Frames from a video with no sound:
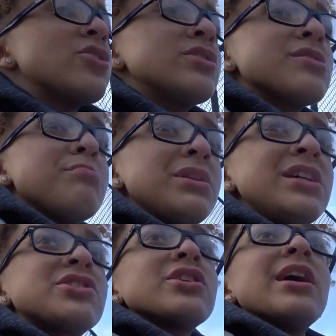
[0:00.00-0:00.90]
on this
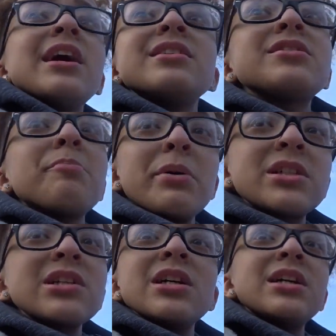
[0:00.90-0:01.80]
bleach, edit the
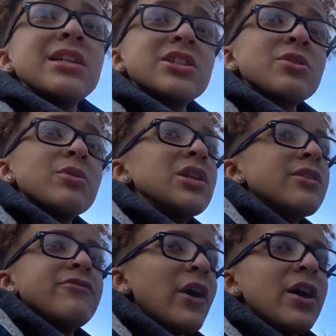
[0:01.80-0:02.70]
picture, and this shit would
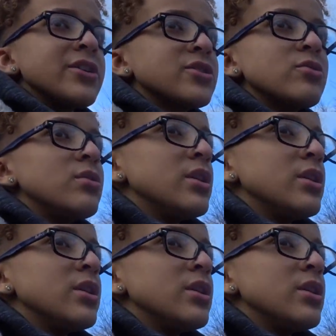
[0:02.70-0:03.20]
look fire too.